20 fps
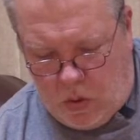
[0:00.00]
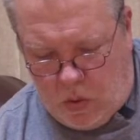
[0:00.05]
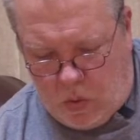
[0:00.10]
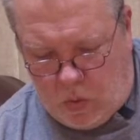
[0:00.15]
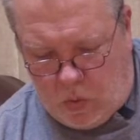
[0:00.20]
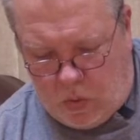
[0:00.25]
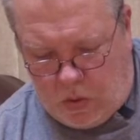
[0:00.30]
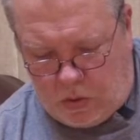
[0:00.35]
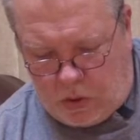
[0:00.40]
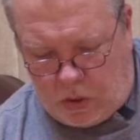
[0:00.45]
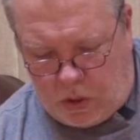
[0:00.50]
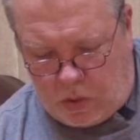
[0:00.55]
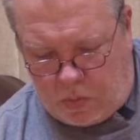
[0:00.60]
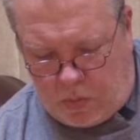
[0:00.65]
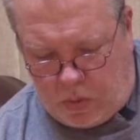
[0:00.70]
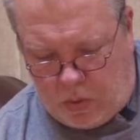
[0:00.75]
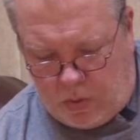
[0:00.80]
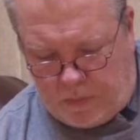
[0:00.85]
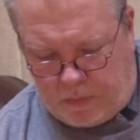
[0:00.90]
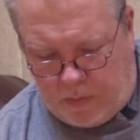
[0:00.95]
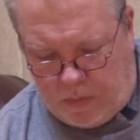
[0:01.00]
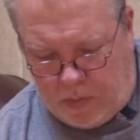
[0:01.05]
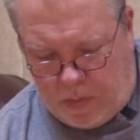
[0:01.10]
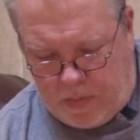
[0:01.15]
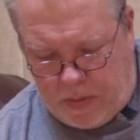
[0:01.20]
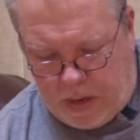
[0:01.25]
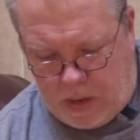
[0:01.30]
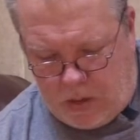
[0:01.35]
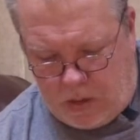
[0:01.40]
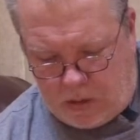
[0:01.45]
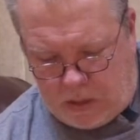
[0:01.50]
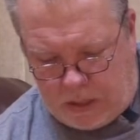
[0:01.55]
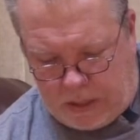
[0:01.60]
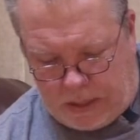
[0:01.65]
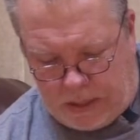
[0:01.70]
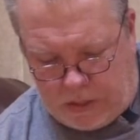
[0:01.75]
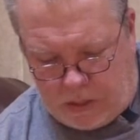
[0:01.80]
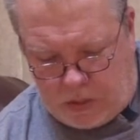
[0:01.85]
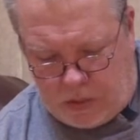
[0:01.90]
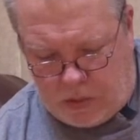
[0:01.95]
Once it's pulled from the barrels, it
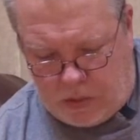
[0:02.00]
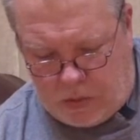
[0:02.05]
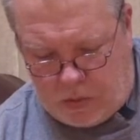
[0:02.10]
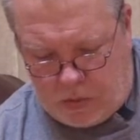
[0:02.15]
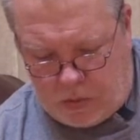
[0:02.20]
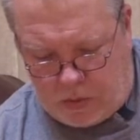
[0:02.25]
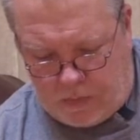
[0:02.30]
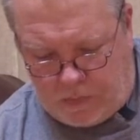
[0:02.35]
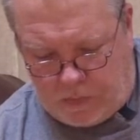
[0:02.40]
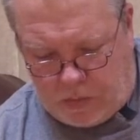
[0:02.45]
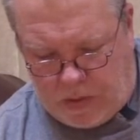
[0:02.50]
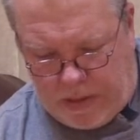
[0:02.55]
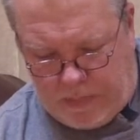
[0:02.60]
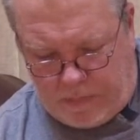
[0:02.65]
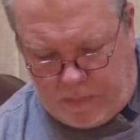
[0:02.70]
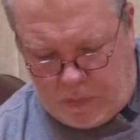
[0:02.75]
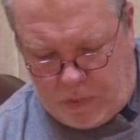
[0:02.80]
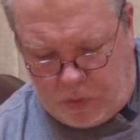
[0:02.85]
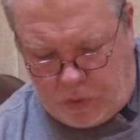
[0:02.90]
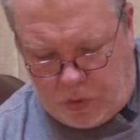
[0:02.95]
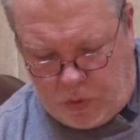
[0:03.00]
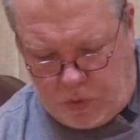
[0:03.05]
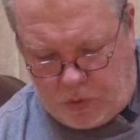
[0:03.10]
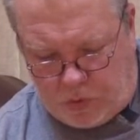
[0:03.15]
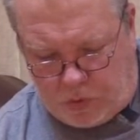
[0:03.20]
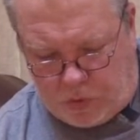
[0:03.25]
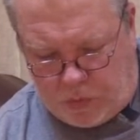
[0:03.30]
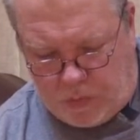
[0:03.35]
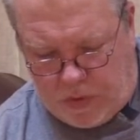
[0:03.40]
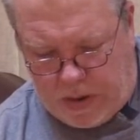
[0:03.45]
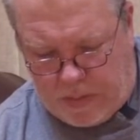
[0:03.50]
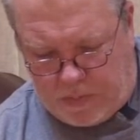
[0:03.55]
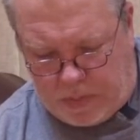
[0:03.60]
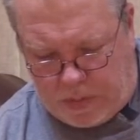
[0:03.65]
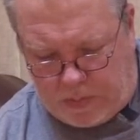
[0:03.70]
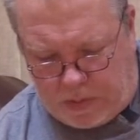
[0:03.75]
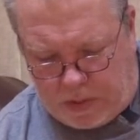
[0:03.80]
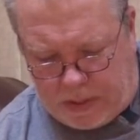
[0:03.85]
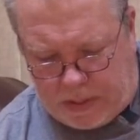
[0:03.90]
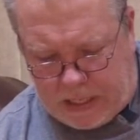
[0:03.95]
gets a dose of grapefruit juice to ramp
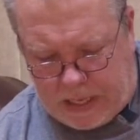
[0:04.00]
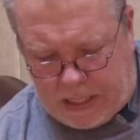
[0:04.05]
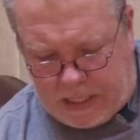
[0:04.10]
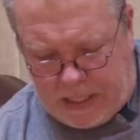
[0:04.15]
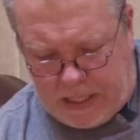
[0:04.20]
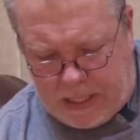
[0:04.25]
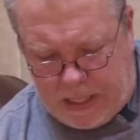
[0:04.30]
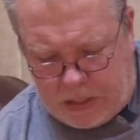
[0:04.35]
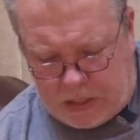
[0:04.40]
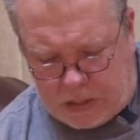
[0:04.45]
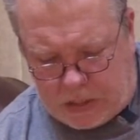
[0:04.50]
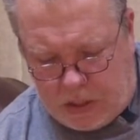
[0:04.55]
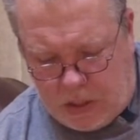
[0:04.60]
up the tanginess.